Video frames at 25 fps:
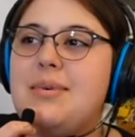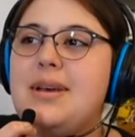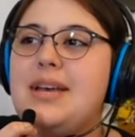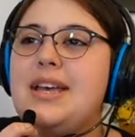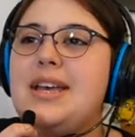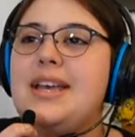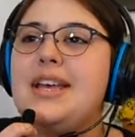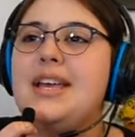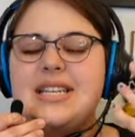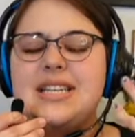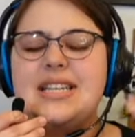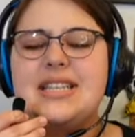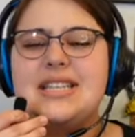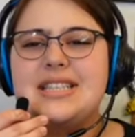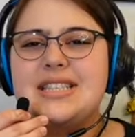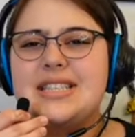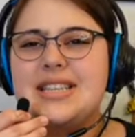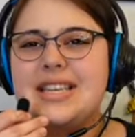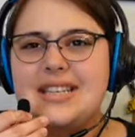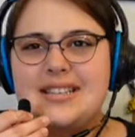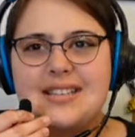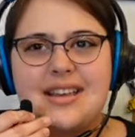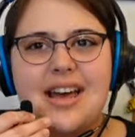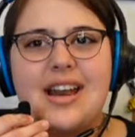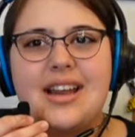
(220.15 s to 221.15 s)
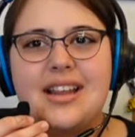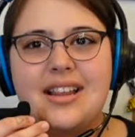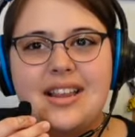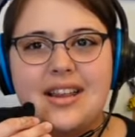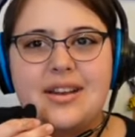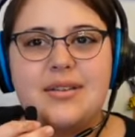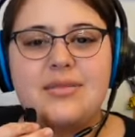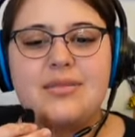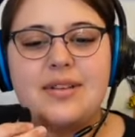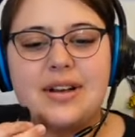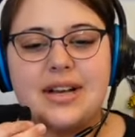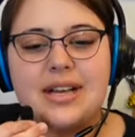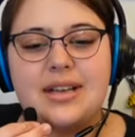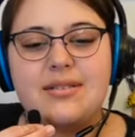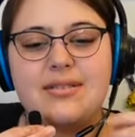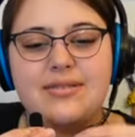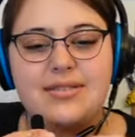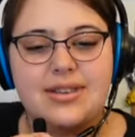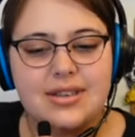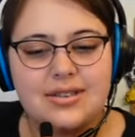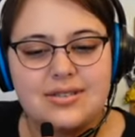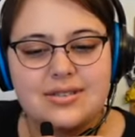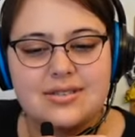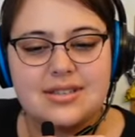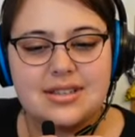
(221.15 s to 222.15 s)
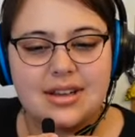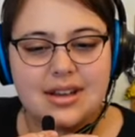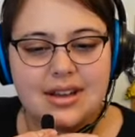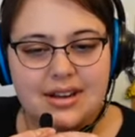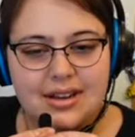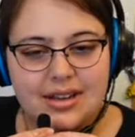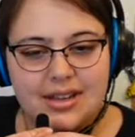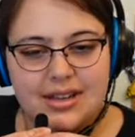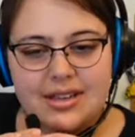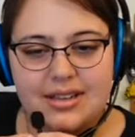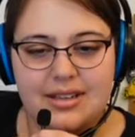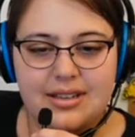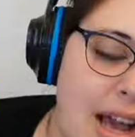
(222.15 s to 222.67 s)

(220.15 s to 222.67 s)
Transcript: But it's got a lot of fucking views on it.